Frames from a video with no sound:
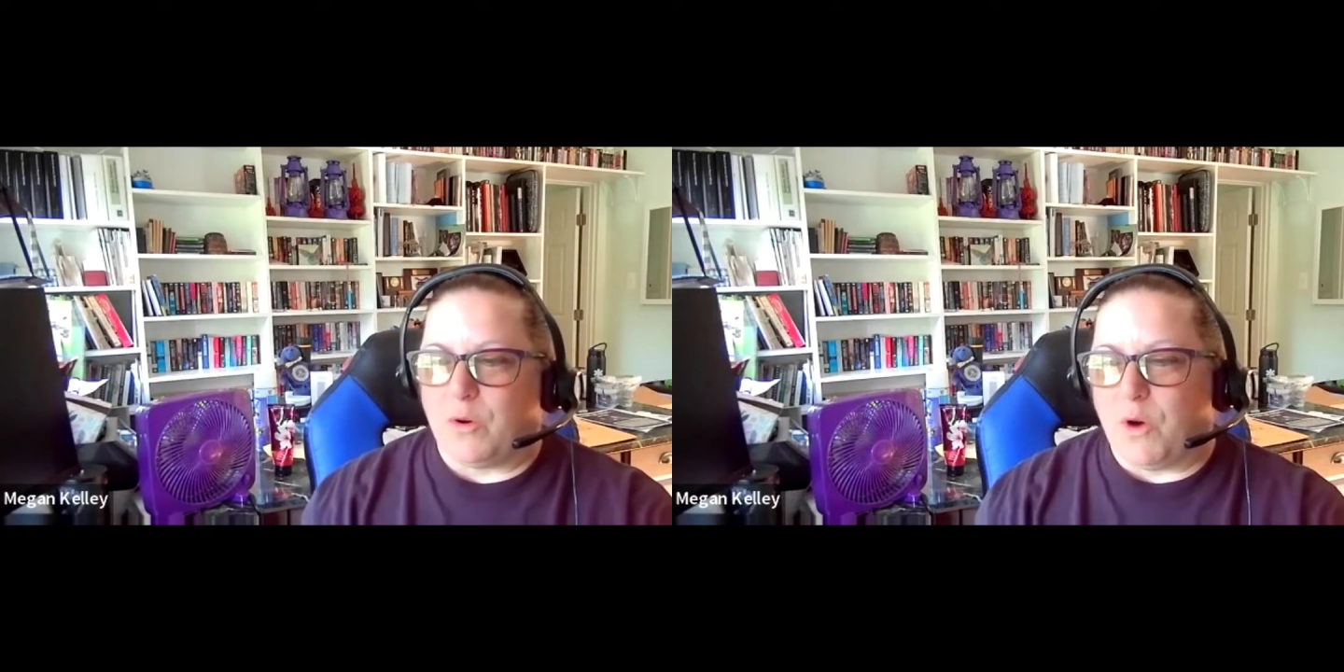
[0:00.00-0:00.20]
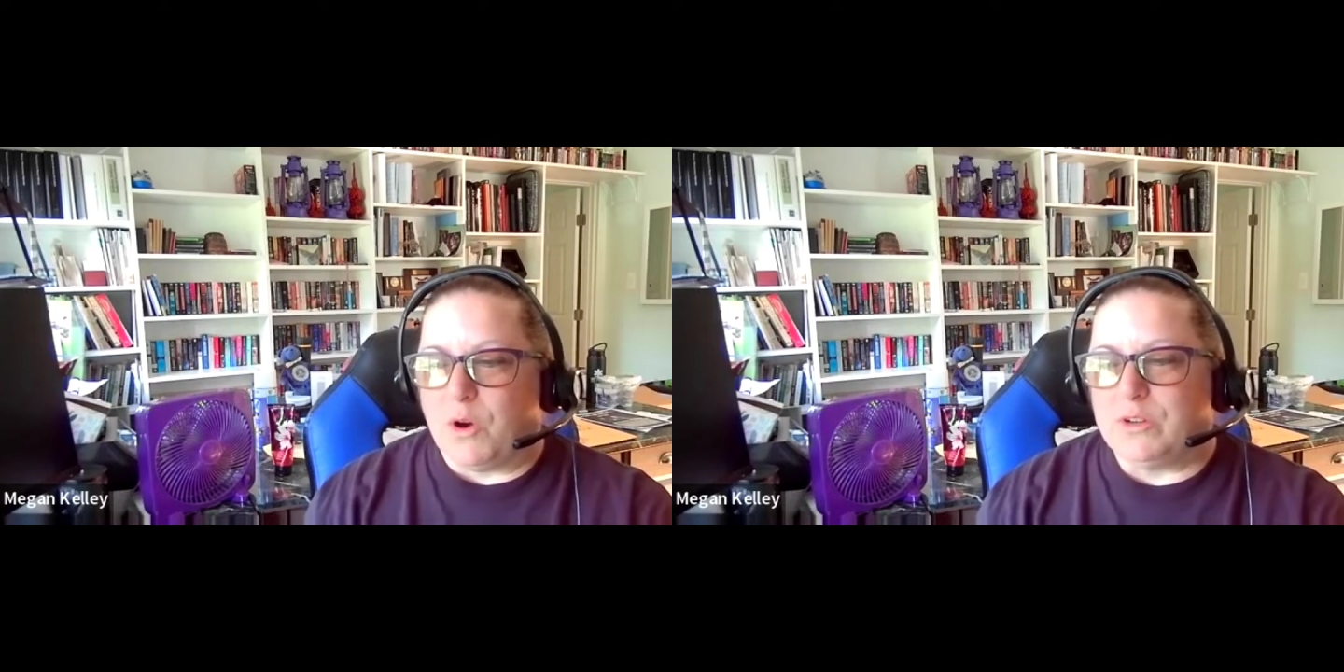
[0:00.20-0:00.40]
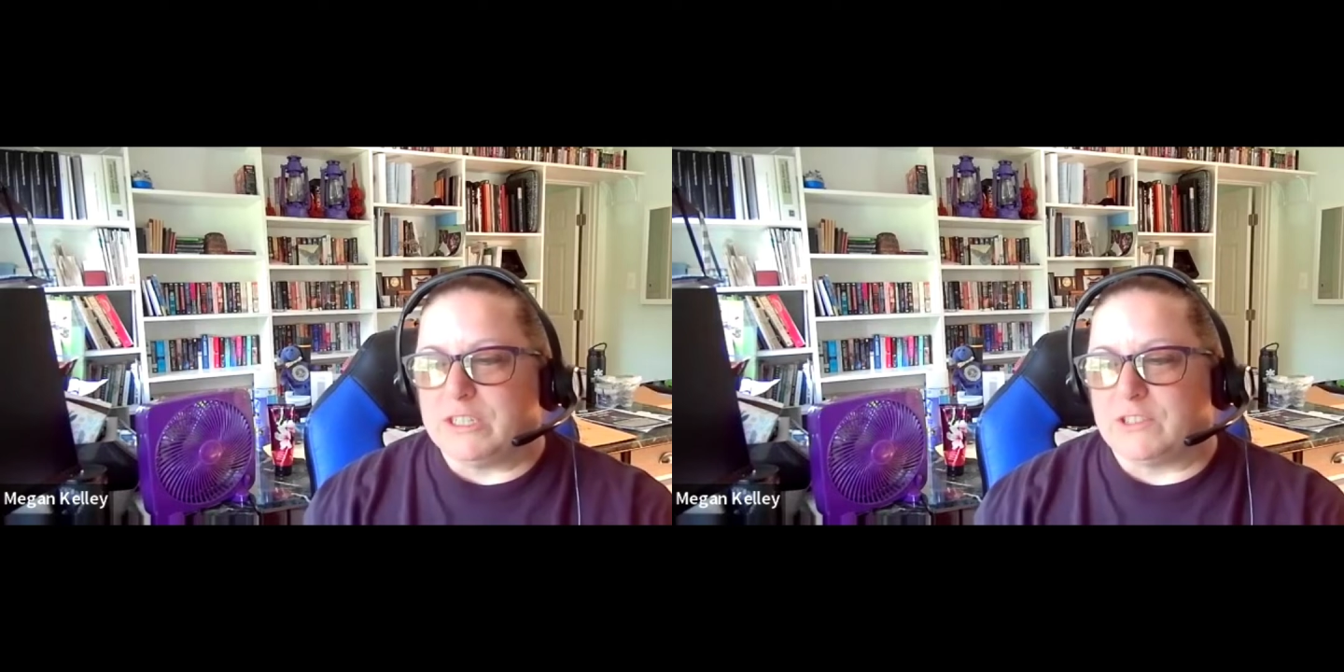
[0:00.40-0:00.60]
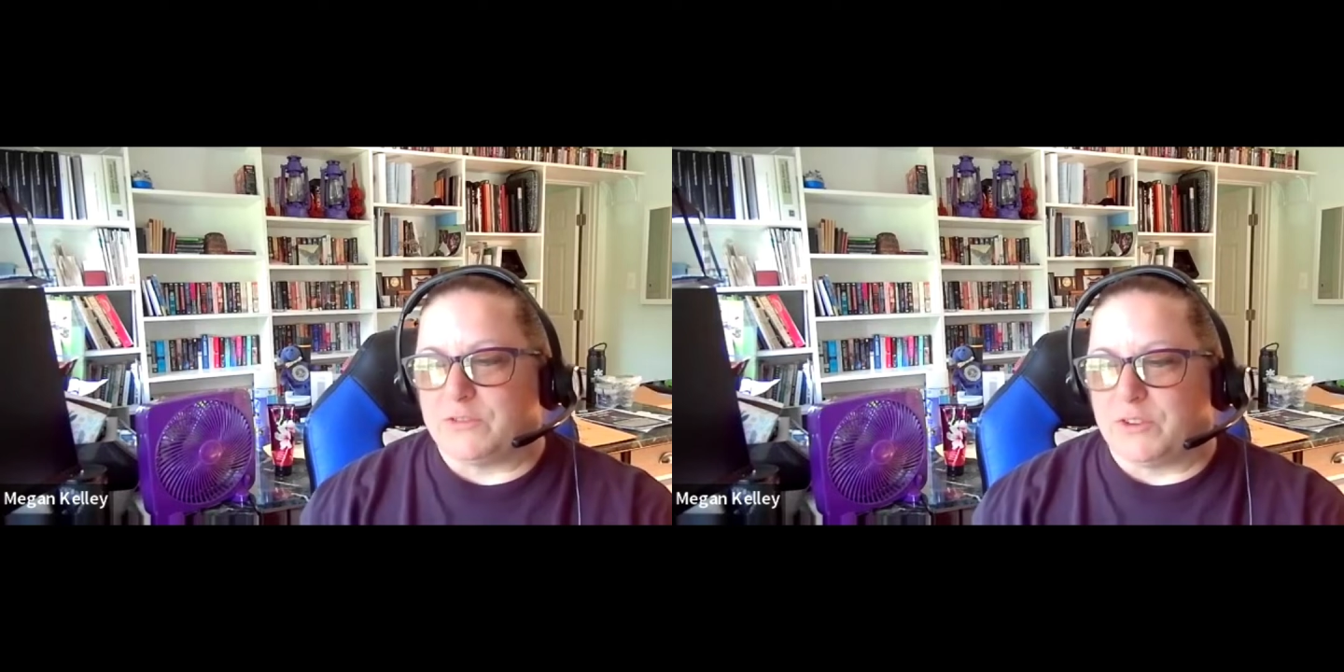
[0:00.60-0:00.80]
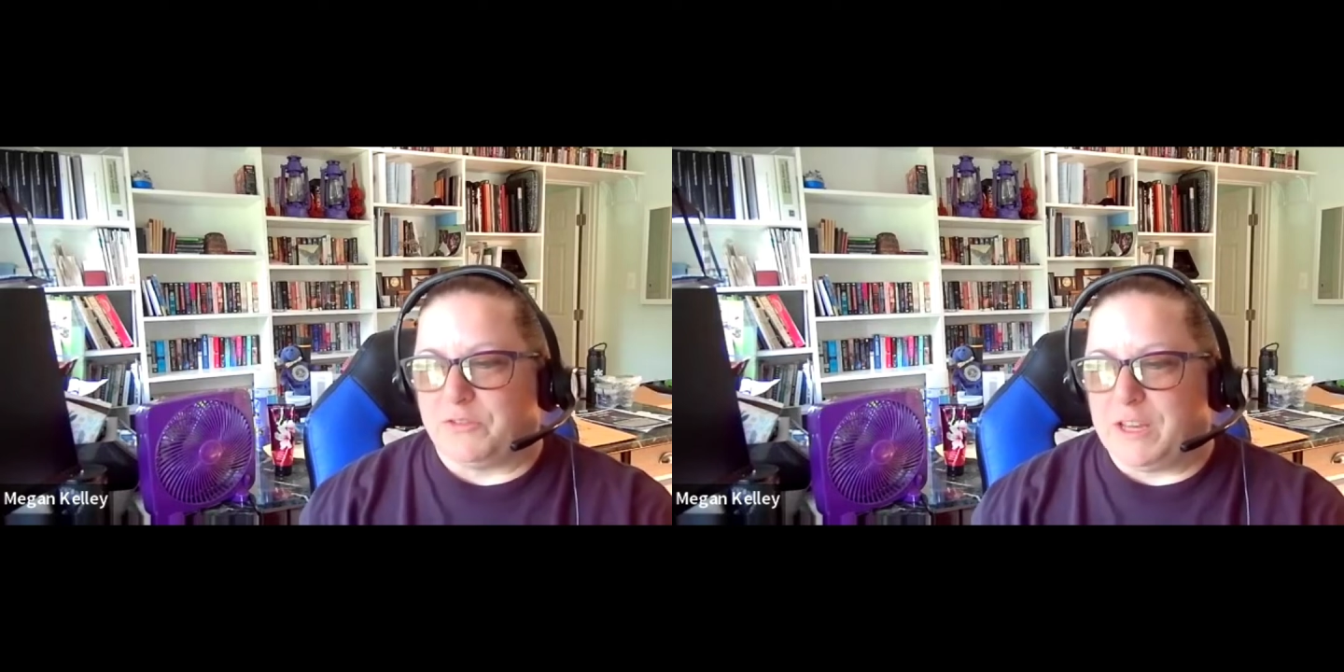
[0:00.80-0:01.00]
quotas
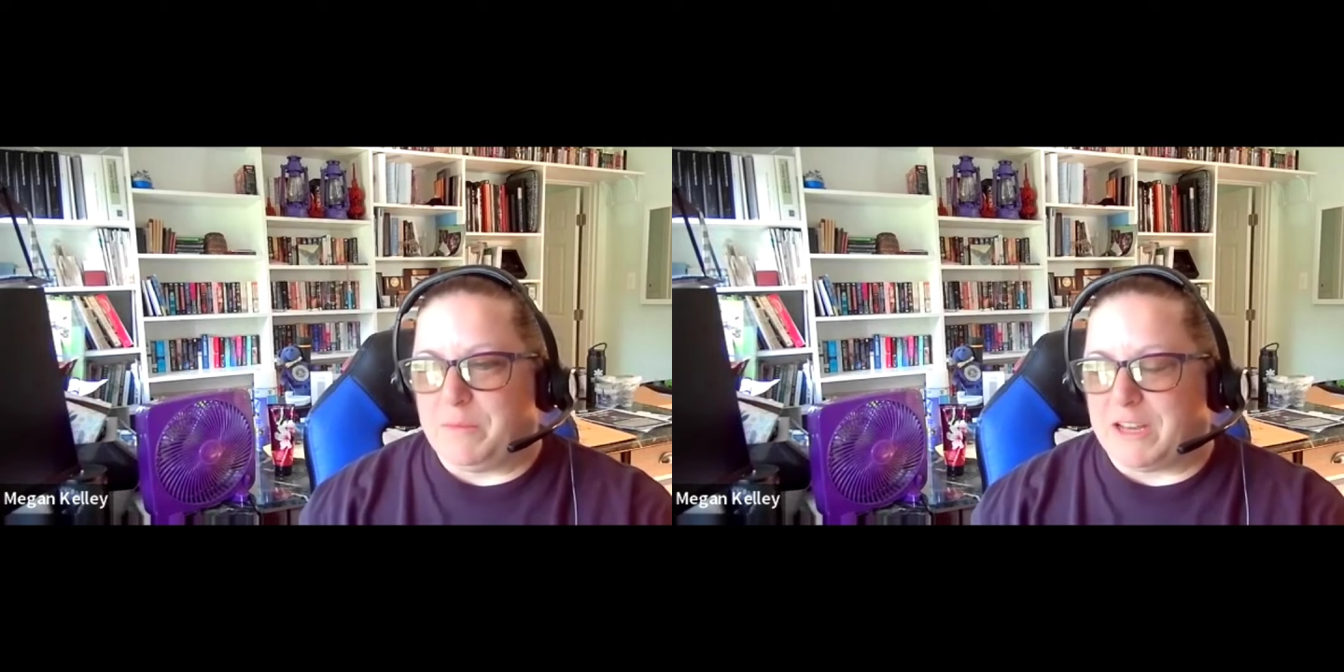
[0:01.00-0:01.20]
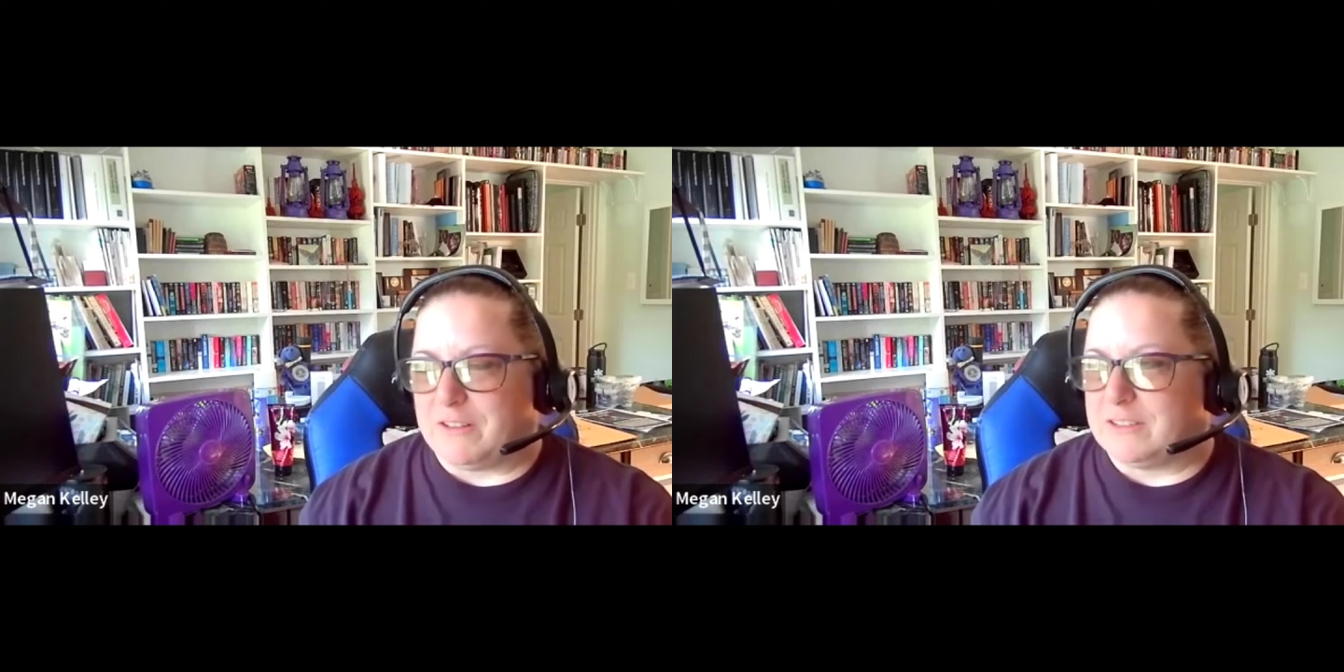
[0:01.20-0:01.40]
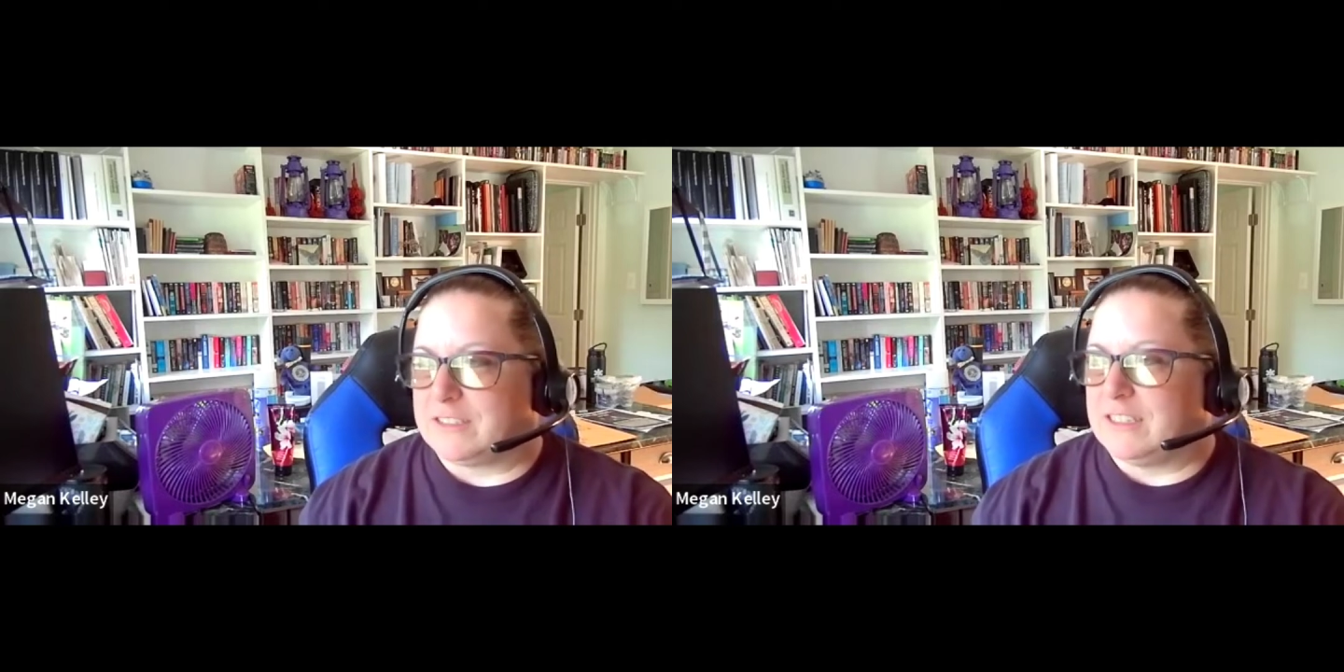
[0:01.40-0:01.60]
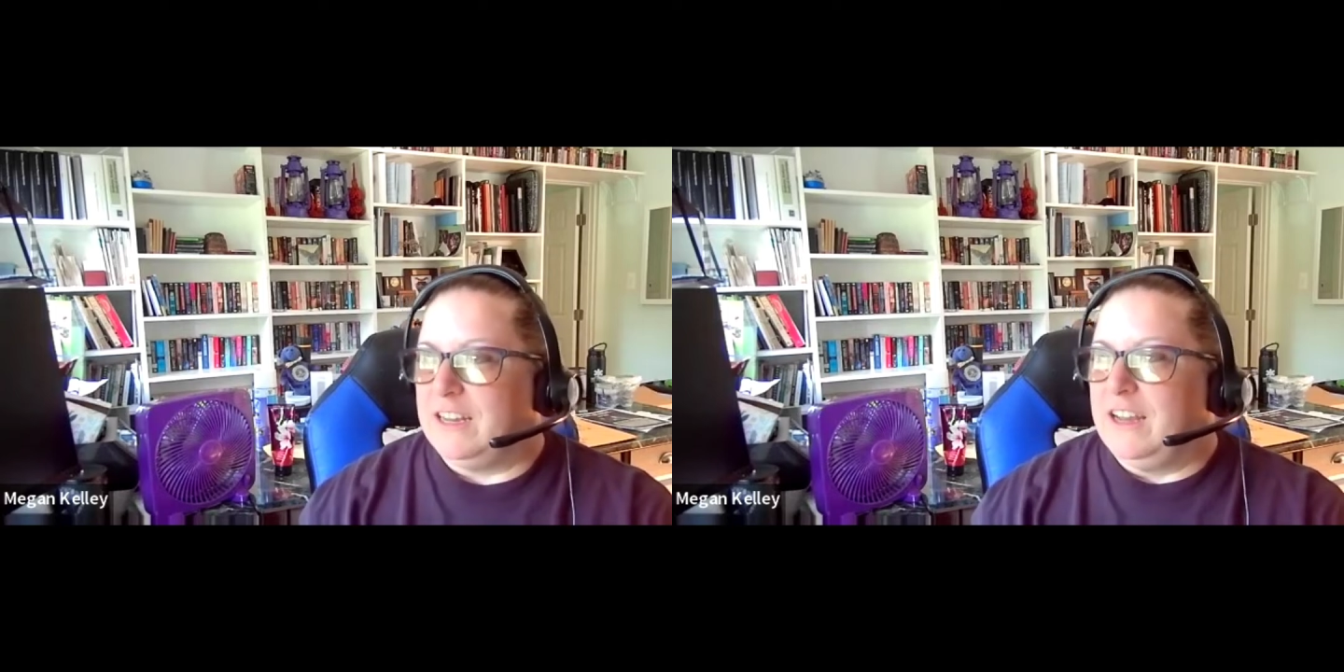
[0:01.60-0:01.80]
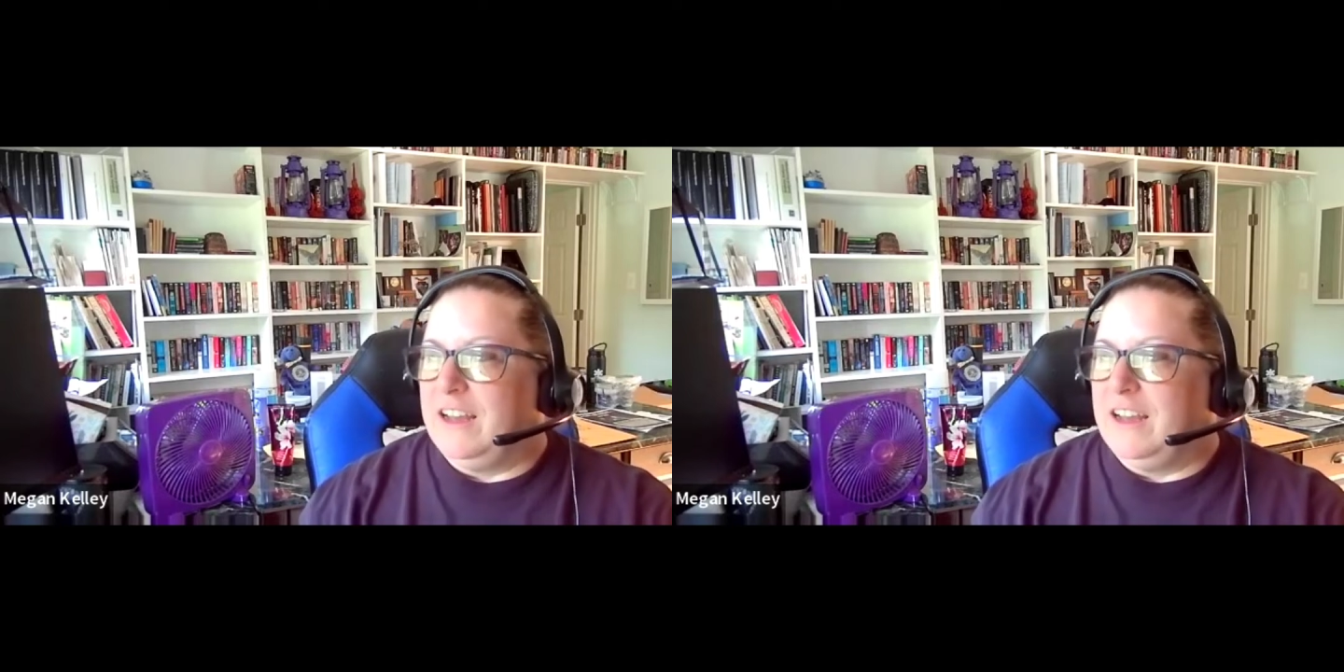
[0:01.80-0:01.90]
for females.